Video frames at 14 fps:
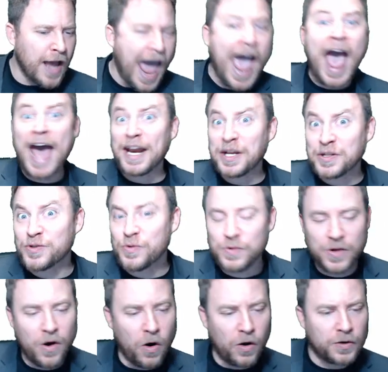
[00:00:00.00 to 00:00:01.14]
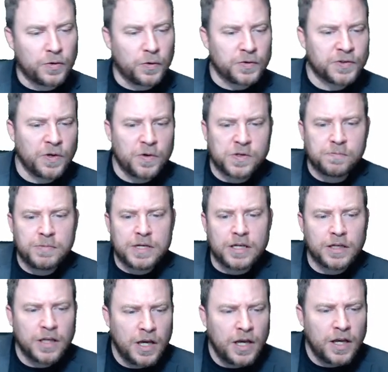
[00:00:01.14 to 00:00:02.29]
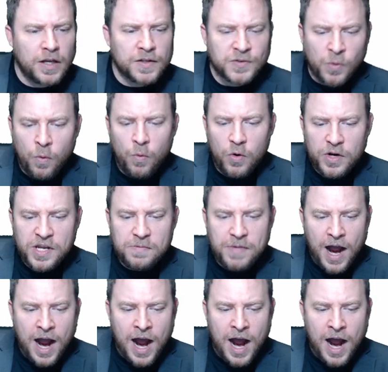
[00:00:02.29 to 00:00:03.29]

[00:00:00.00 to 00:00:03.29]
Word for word: adding to the article, so to speak. So we'll keep that